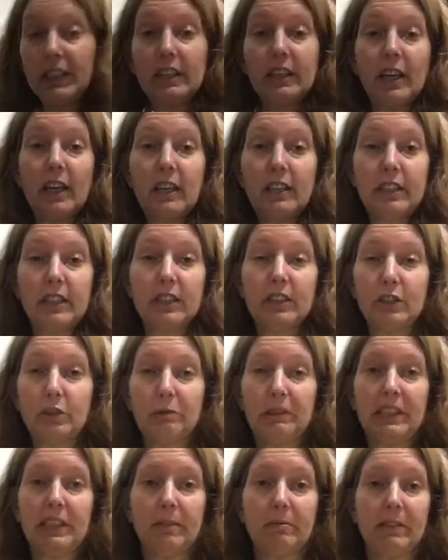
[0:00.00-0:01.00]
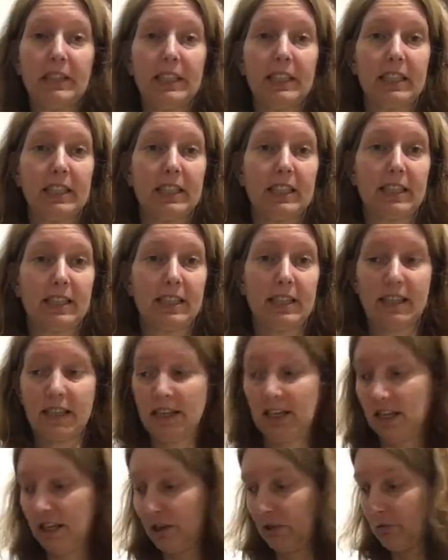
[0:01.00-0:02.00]
done in 20 minutes,
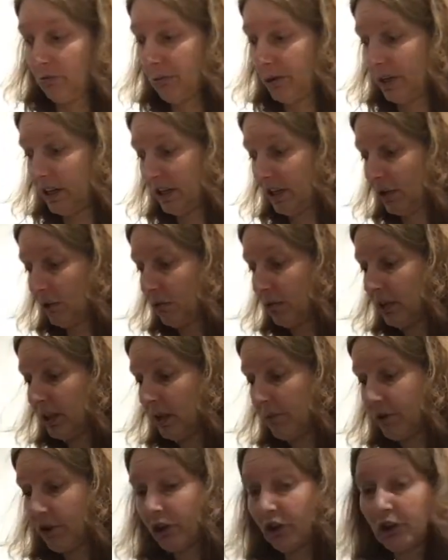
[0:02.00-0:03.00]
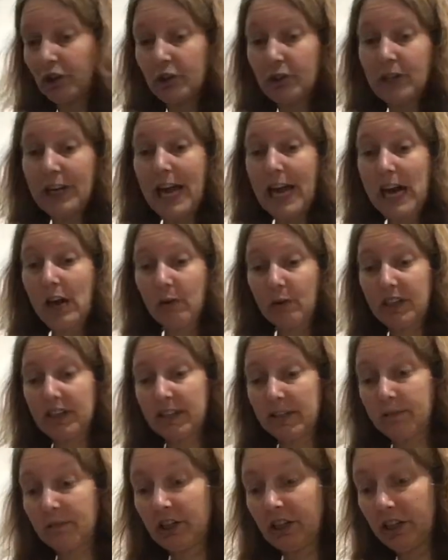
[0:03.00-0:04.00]
but what I'm going to do now is
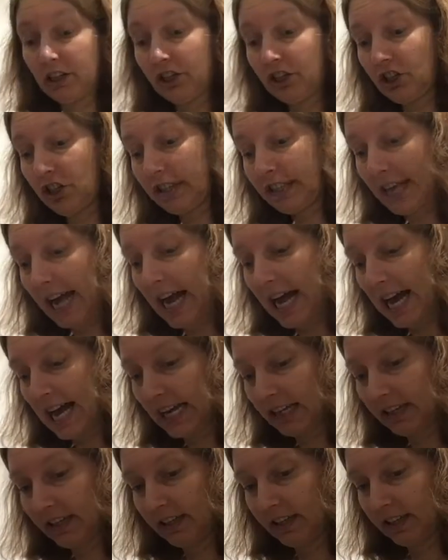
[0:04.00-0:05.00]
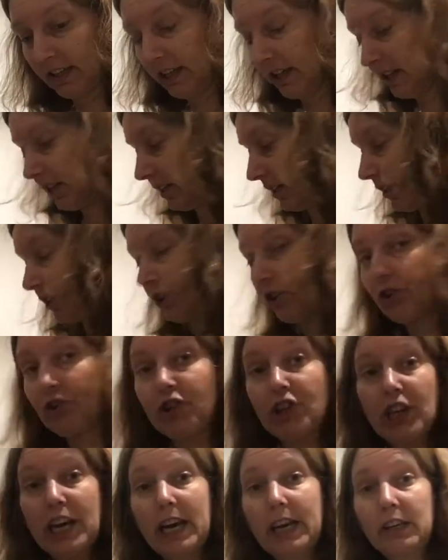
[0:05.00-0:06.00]
I'm going to just add the
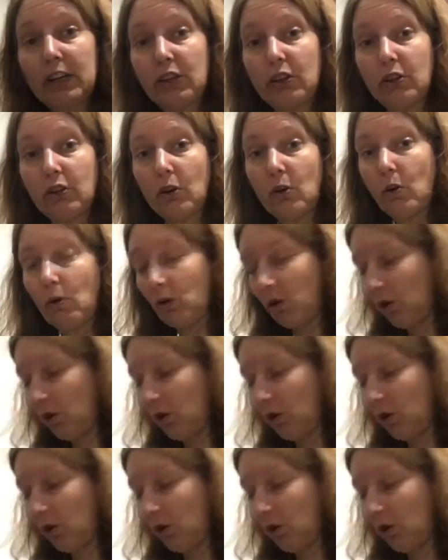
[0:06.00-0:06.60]
courgette to the whole